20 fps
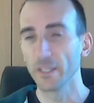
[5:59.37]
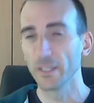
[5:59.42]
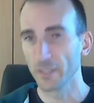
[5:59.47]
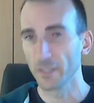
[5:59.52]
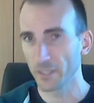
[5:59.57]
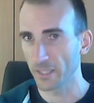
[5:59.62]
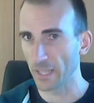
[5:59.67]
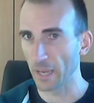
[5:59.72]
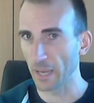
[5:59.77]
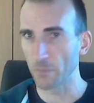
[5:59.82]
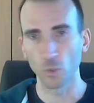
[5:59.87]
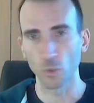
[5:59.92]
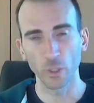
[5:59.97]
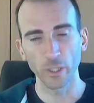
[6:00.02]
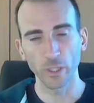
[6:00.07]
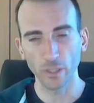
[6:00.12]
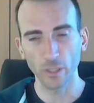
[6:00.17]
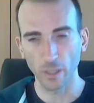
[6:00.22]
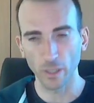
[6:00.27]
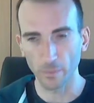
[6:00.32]
Same
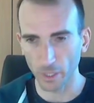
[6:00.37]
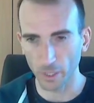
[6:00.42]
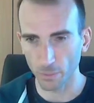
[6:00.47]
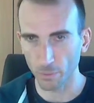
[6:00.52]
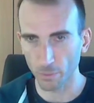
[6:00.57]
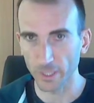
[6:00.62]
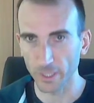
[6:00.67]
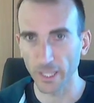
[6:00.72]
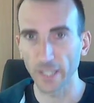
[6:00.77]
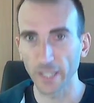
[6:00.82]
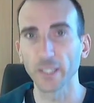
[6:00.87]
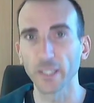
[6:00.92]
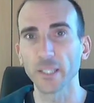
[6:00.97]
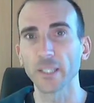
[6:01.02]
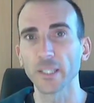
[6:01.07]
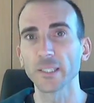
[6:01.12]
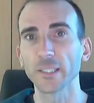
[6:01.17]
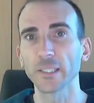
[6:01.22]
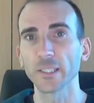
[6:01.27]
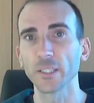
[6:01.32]
drill. I'm going to present
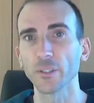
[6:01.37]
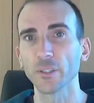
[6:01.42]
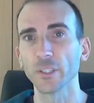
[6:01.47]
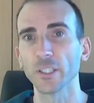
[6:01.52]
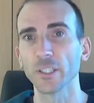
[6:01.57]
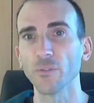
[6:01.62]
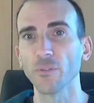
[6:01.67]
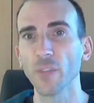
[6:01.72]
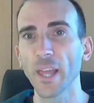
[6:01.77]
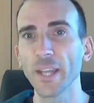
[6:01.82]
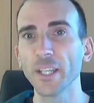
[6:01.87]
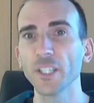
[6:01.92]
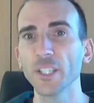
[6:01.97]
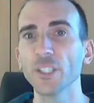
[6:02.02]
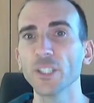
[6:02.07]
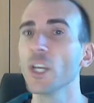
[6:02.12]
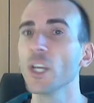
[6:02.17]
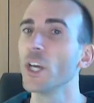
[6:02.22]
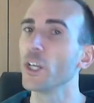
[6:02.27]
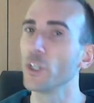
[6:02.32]
a series of letters.